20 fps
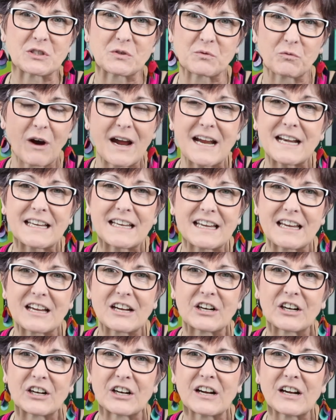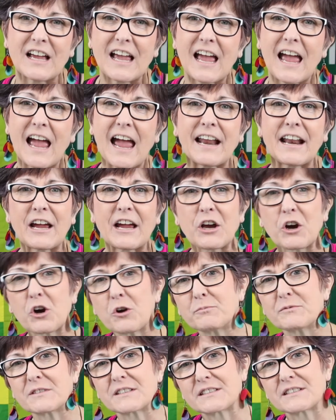right here, and I
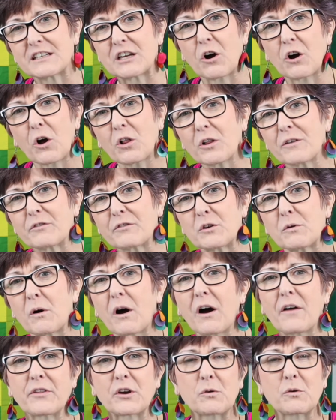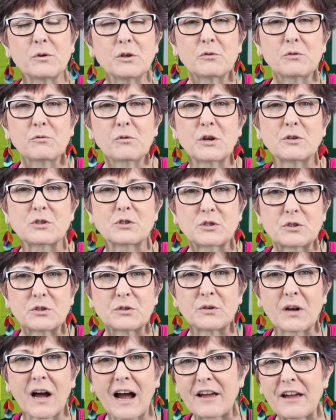hope to see all of you on the Quilt Road
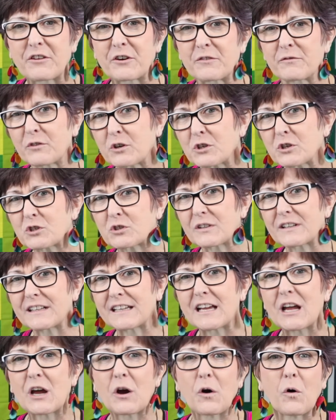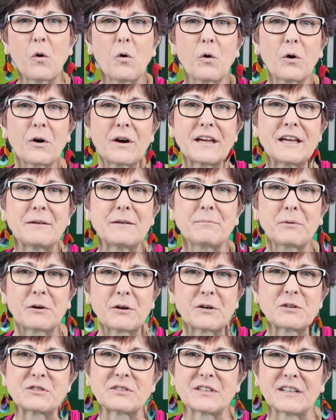soon, either virtually or in
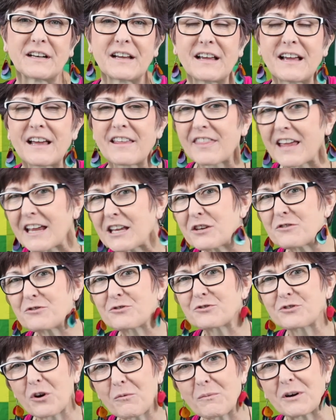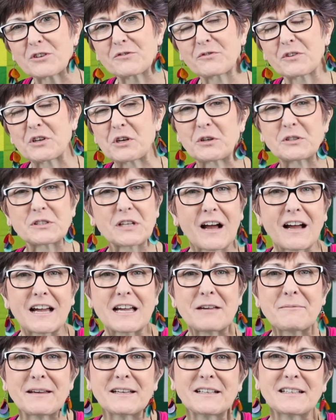person. Thank you so much for your
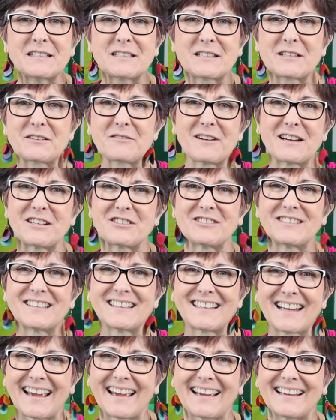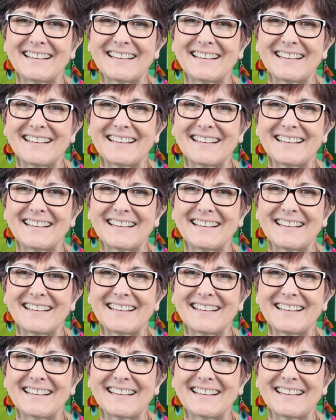time and consideration today.